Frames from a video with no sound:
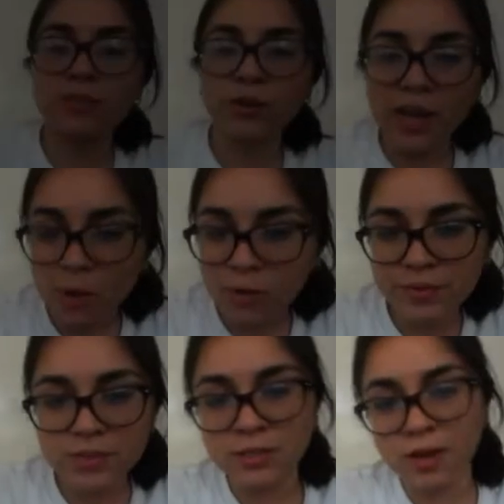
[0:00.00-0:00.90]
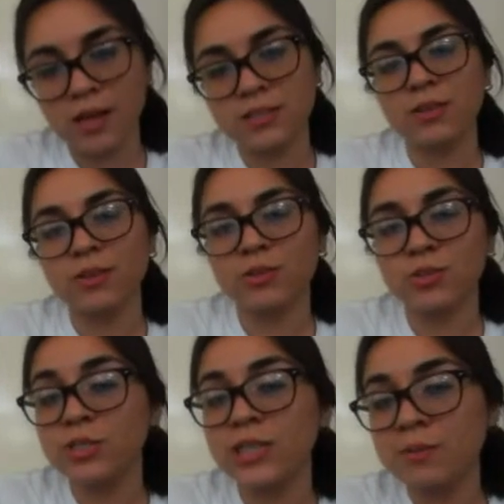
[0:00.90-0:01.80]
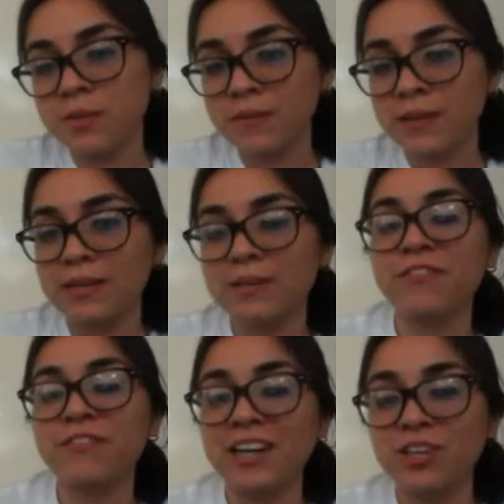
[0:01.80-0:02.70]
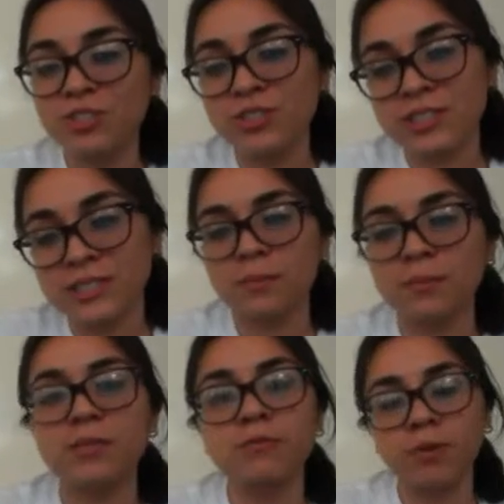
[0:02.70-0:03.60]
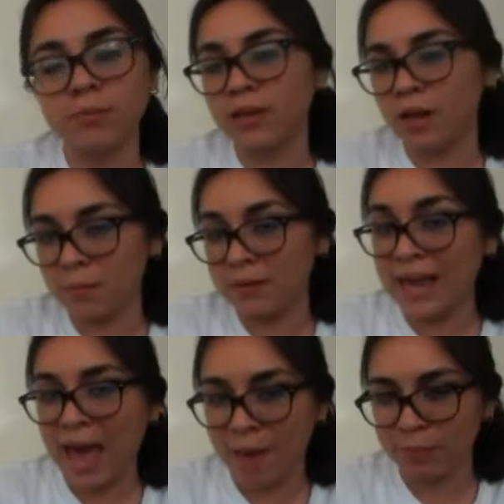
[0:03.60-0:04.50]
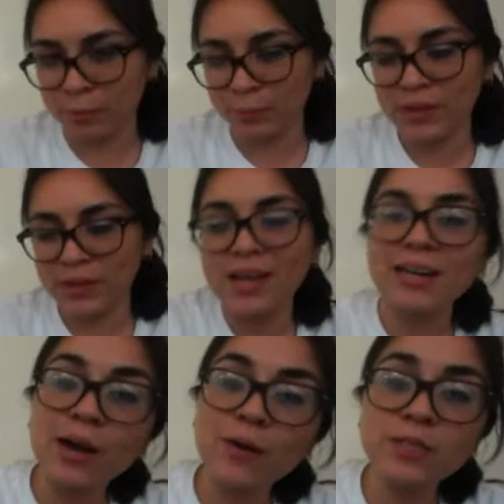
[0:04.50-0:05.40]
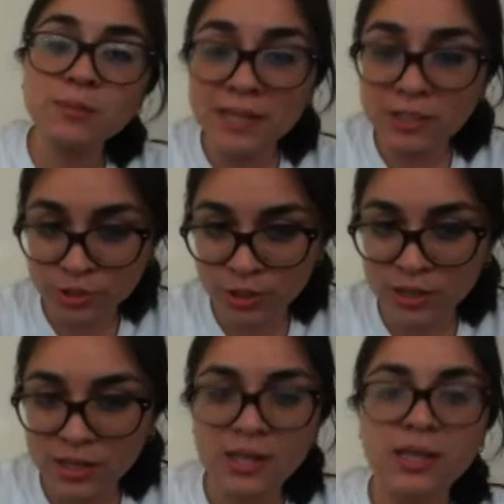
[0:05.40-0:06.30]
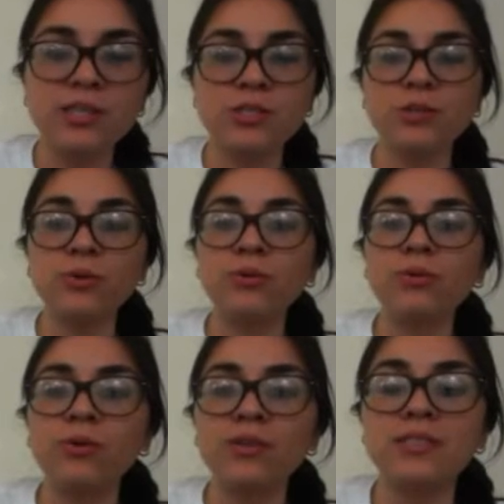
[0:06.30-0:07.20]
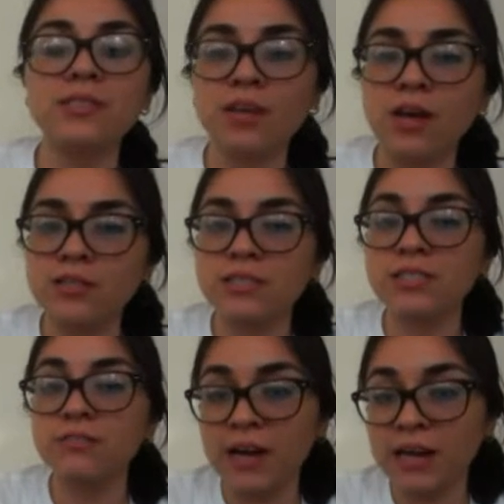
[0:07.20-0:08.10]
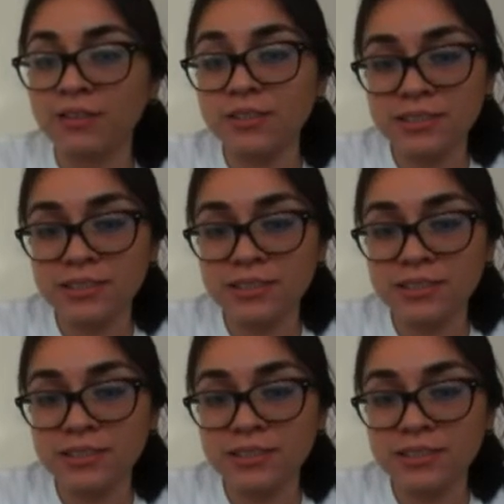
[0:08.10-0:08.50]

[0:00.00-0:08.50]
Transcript: so now we've discussed two types of financial statements from the company Apple. Now it's my turn to discuss the final